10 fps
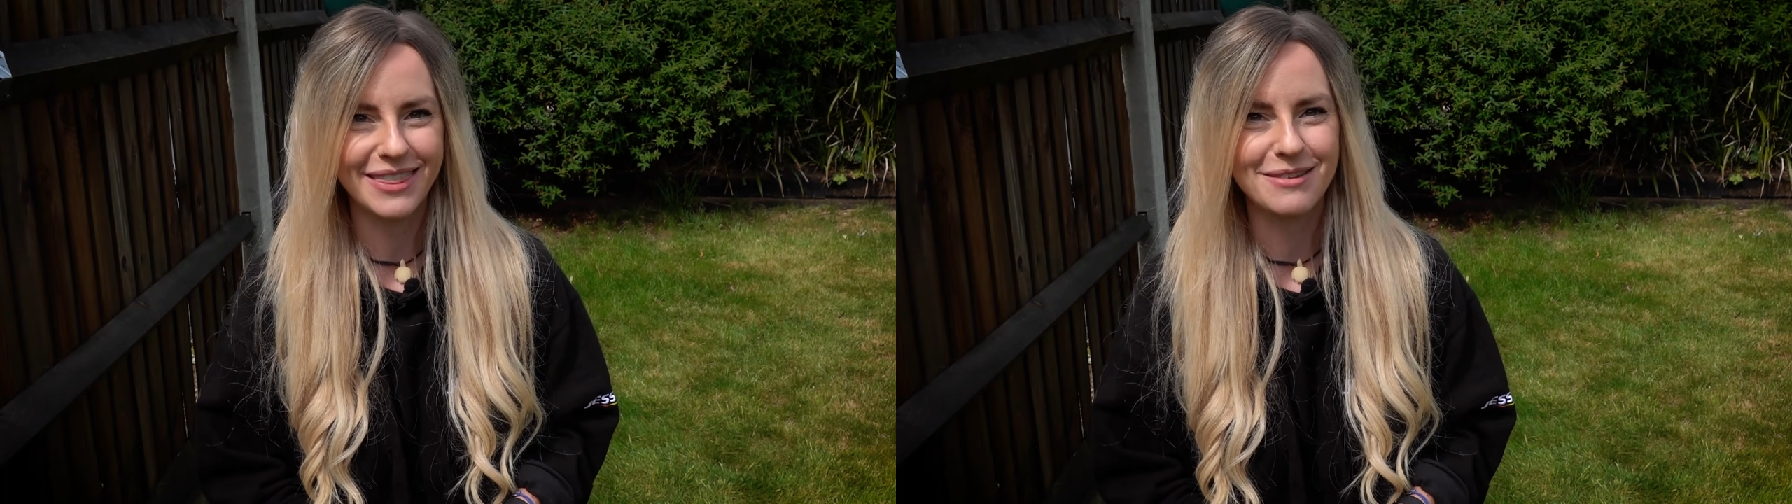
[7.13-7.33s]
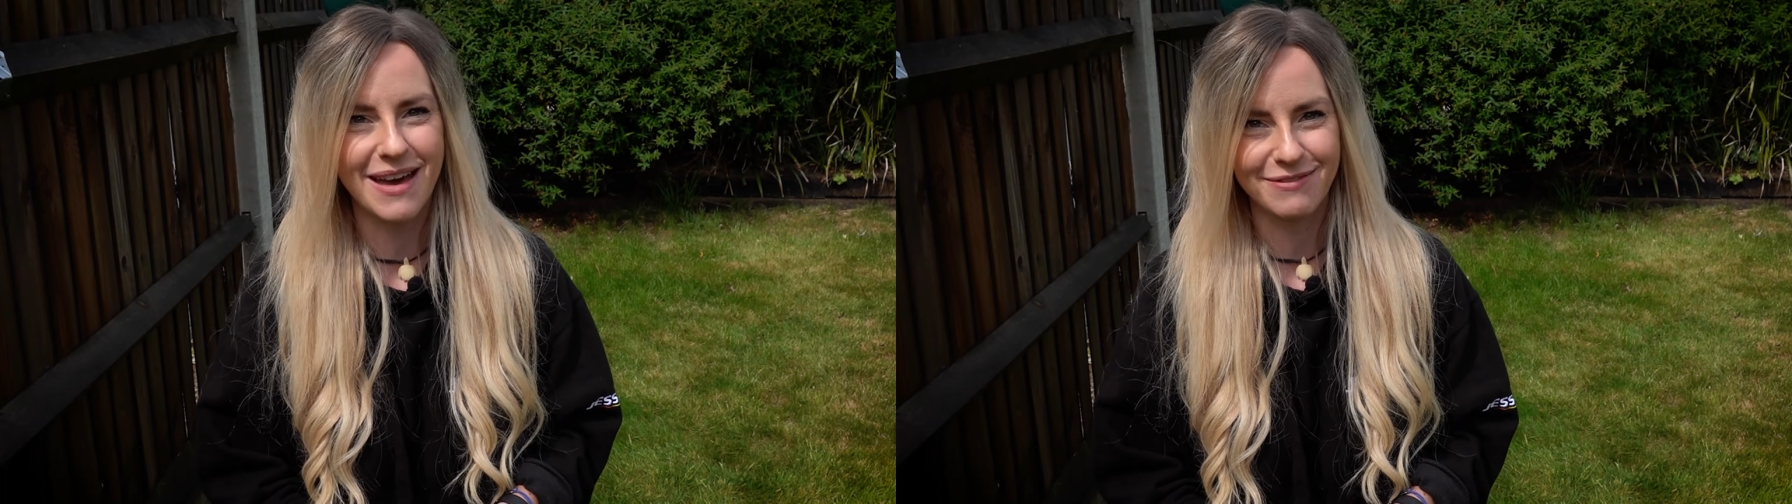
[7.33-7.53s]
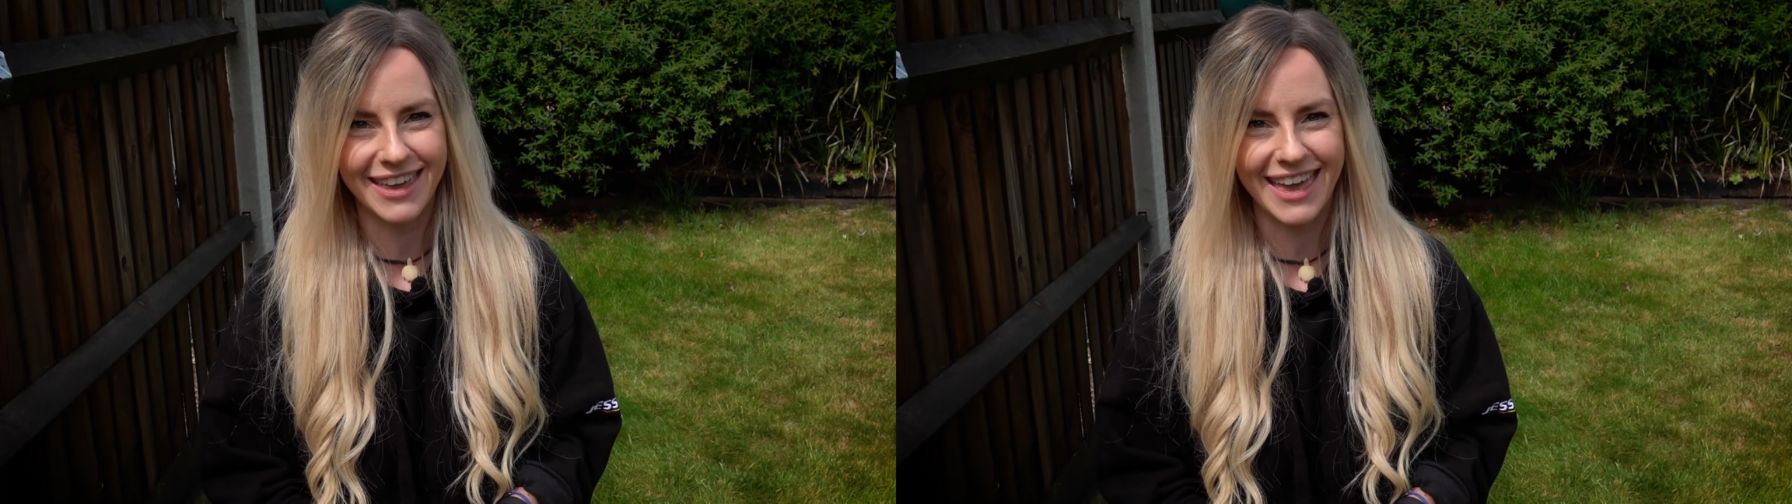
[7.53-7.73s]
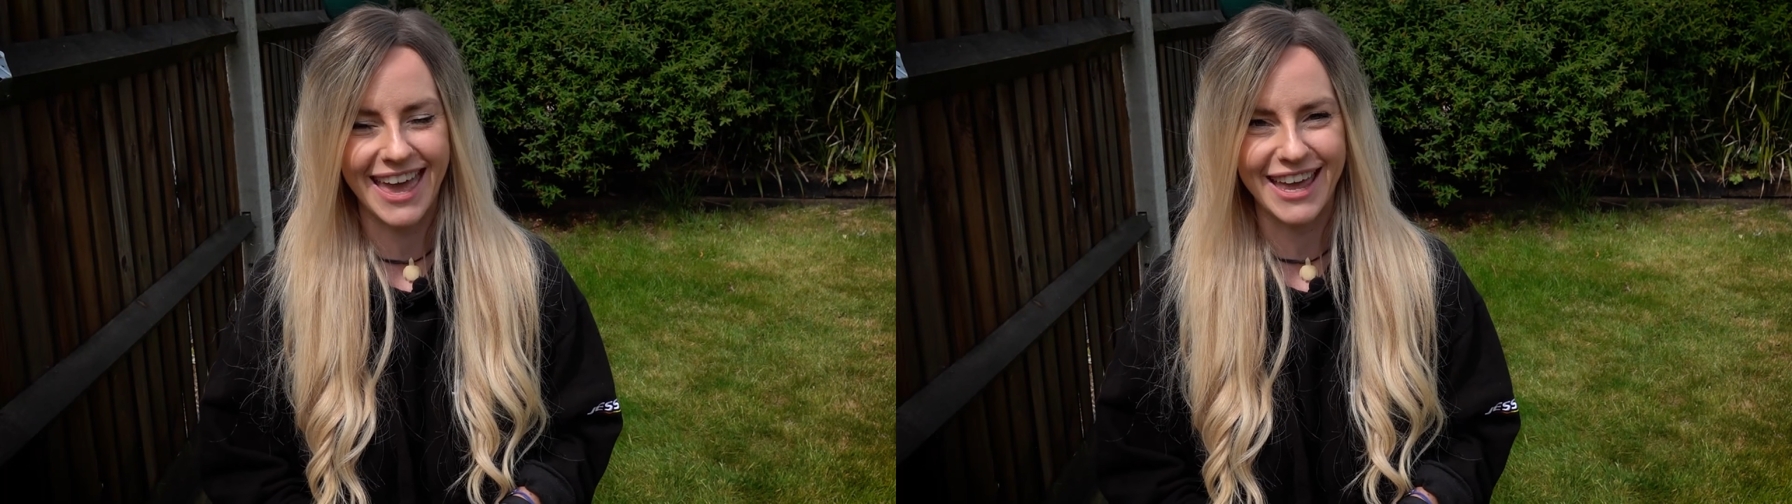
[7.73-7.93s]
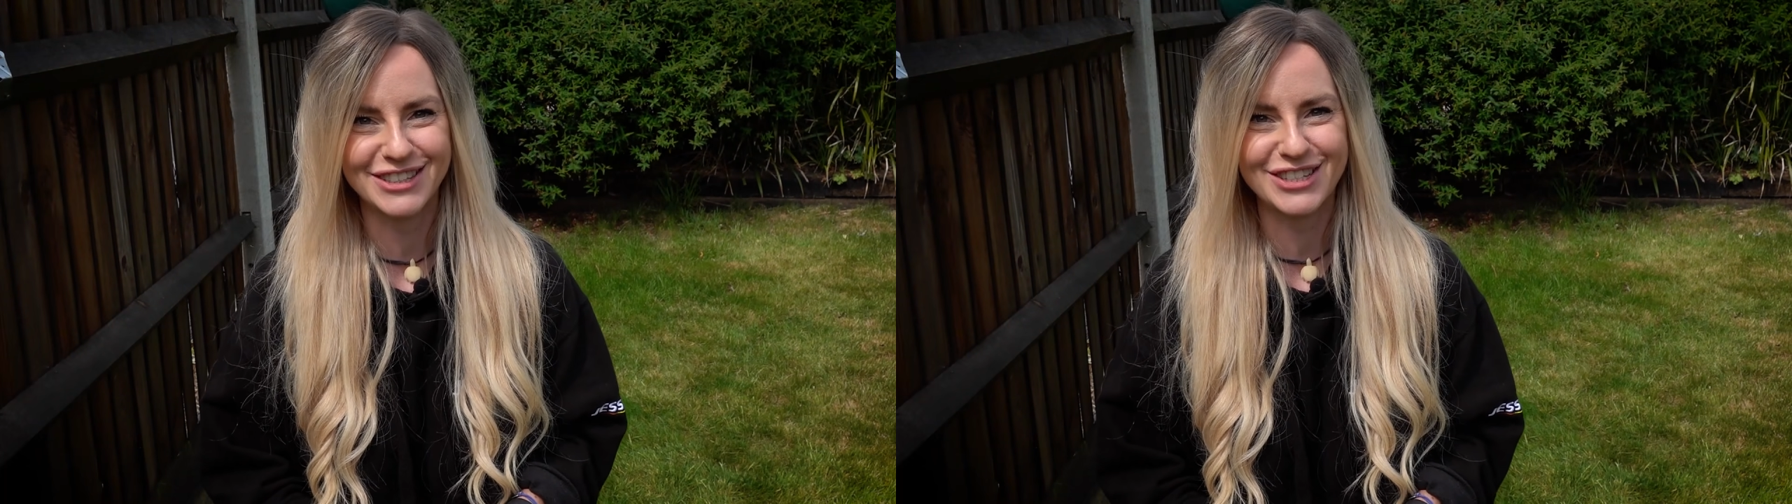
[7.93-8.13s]
the Mavic
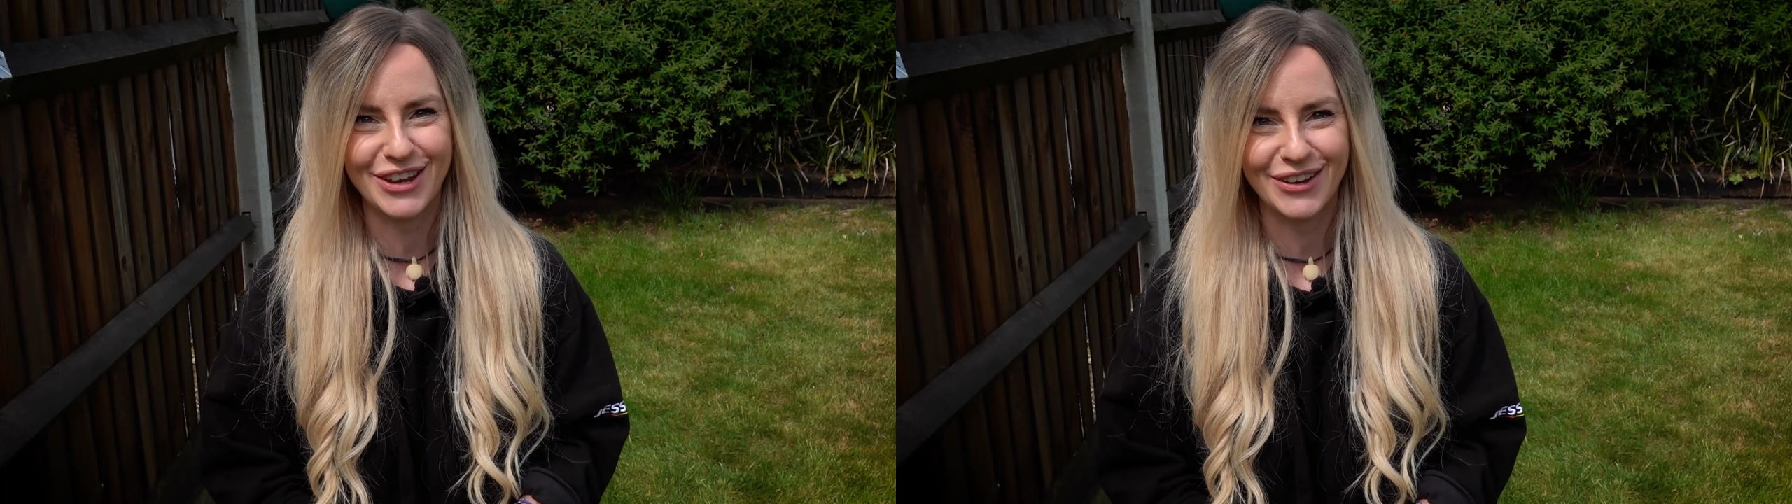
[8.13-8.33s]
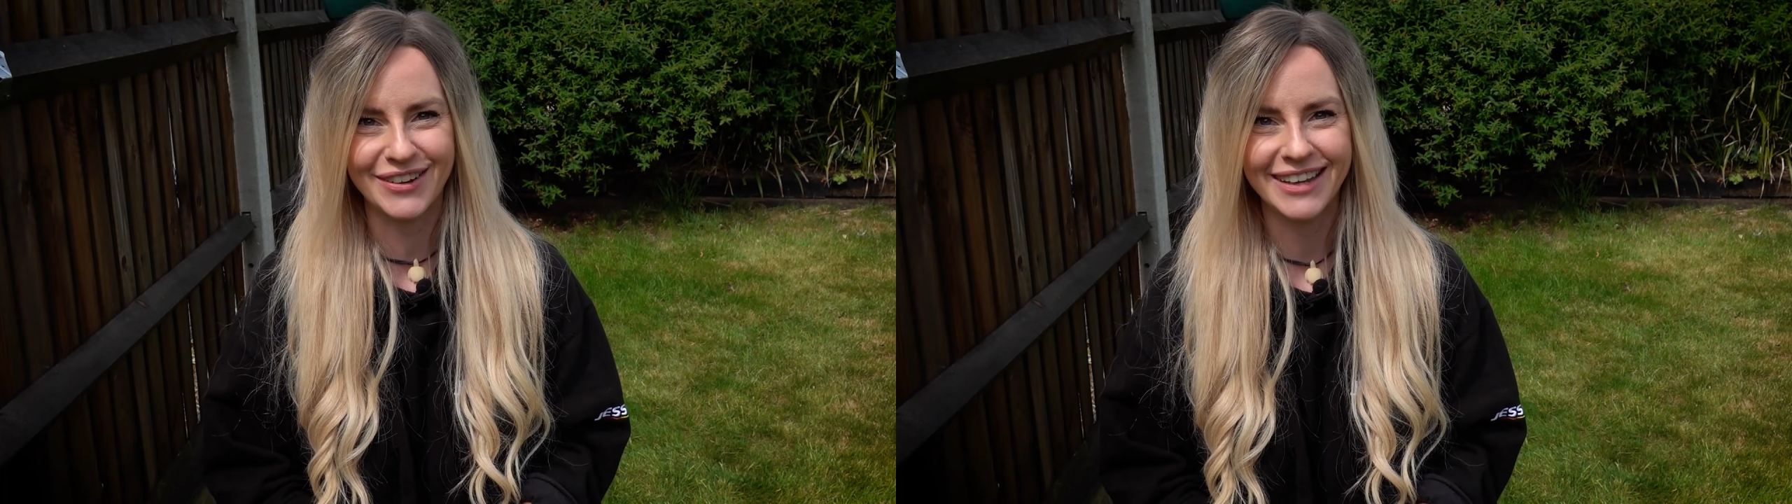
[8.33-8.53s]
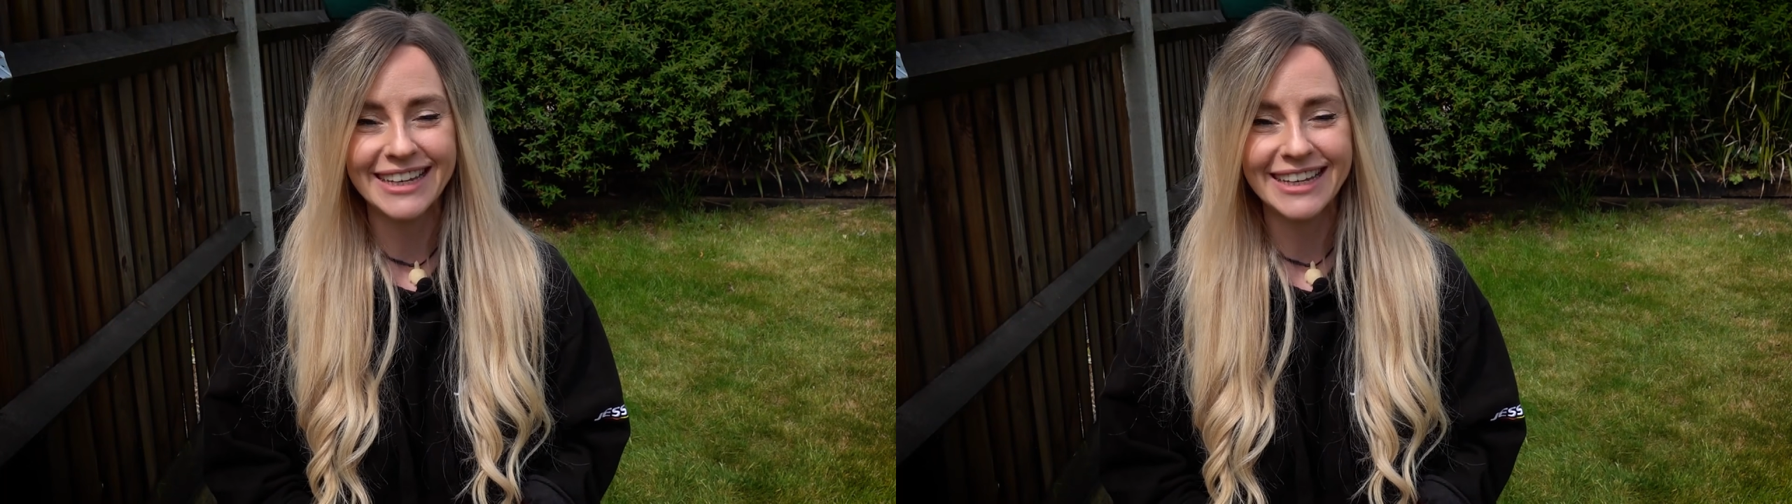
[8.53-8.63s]
Air 2.